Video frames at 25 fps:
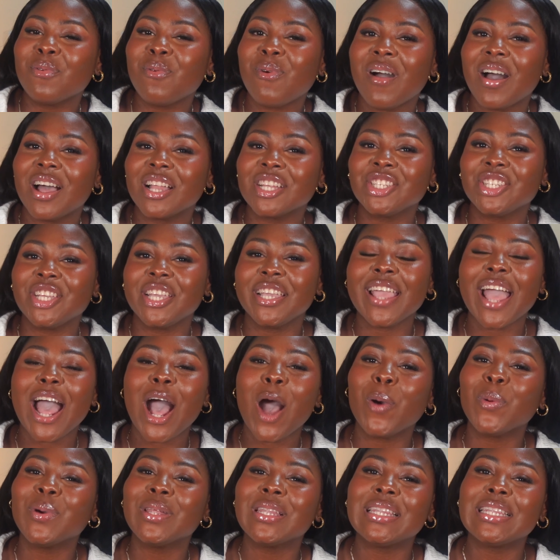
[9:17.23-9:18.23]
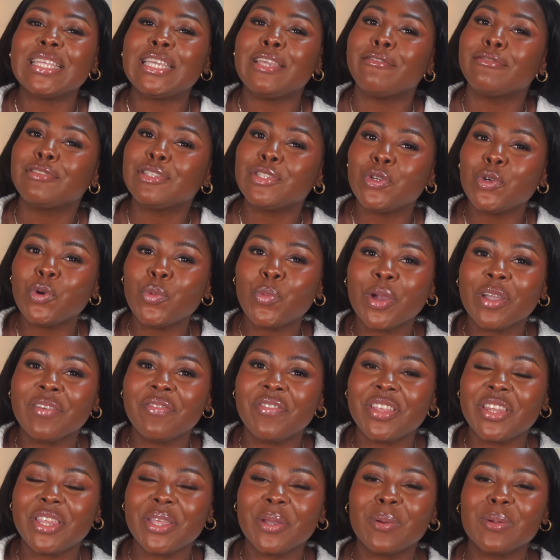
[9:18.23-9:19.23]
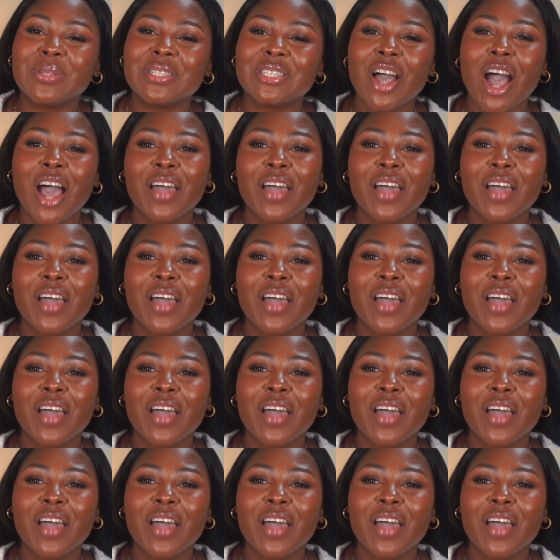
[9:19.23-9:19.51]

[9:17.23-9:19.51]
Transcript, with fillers: watching, I will leave two more videos